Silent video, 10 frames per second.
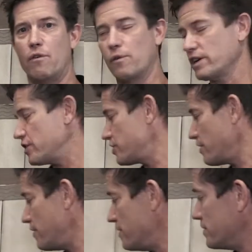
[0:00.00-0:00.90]
what we're going to show
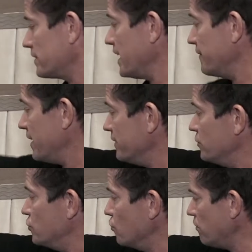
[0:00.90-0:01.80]
you is a kind of a
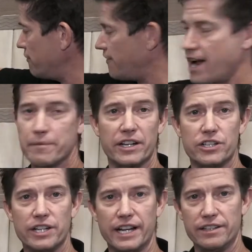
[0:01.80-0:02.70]
dual fabric
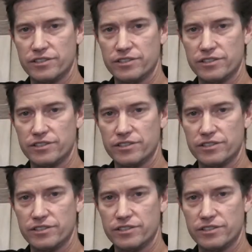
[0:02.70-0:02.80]
shade.